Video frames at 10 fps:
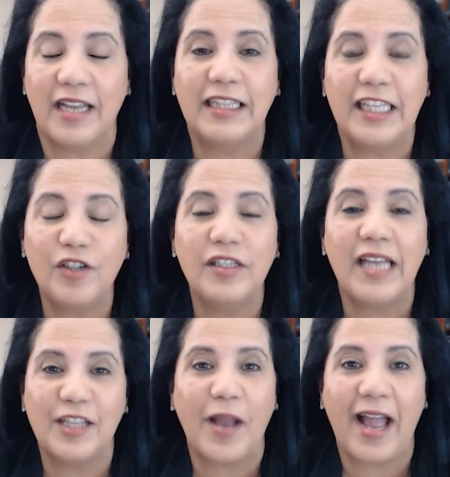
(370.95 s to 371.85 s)
I literally
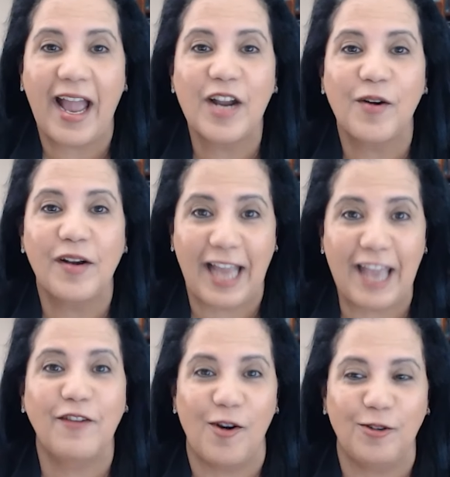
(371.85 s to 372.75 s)
had to hire a
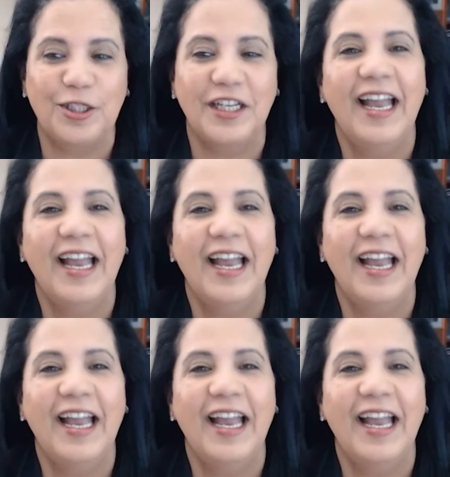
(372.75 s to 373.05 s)
life coach